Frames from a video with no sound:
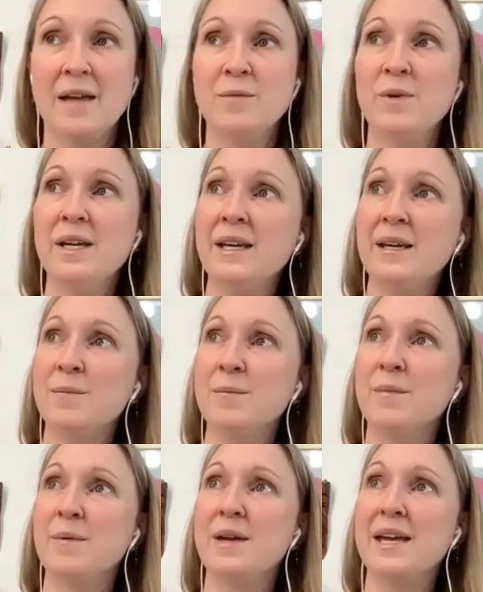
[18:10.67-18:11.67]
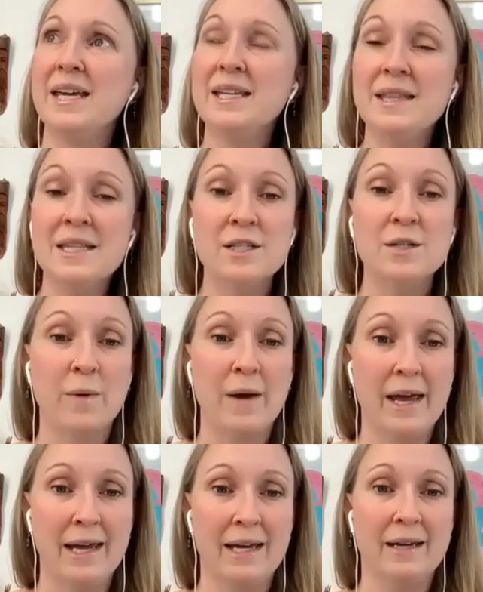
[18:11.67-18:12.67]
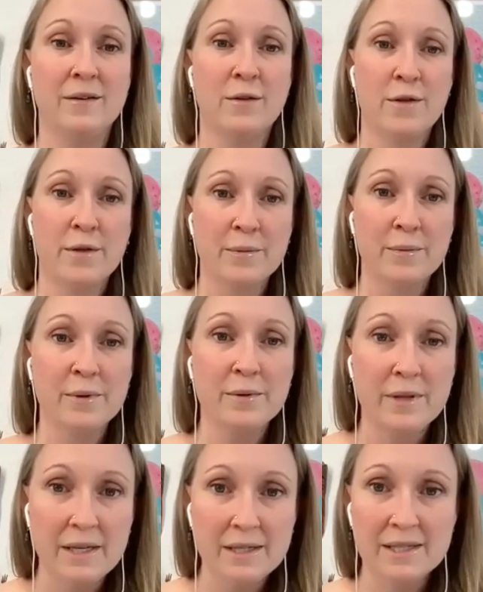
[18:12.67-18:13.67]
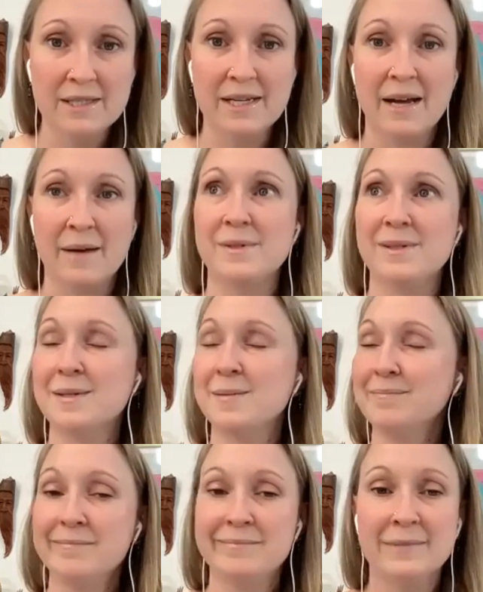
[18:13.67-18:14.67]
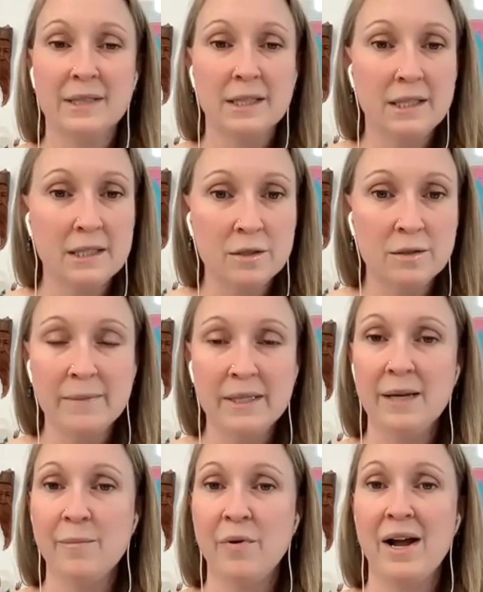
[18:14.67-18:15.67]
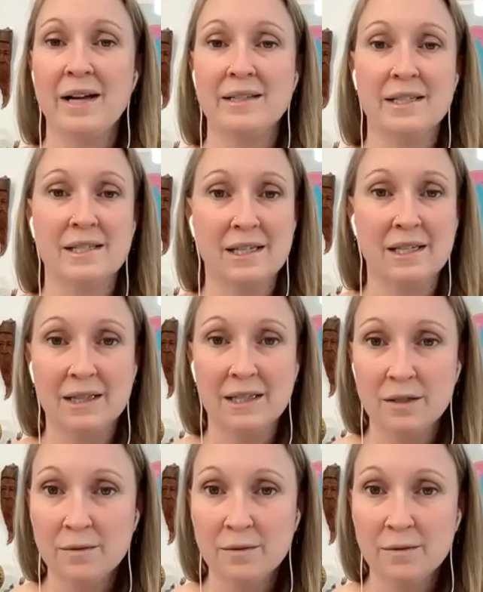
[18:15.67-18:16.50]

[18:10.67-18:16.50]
And we, in this way, through these steps, little mini practice,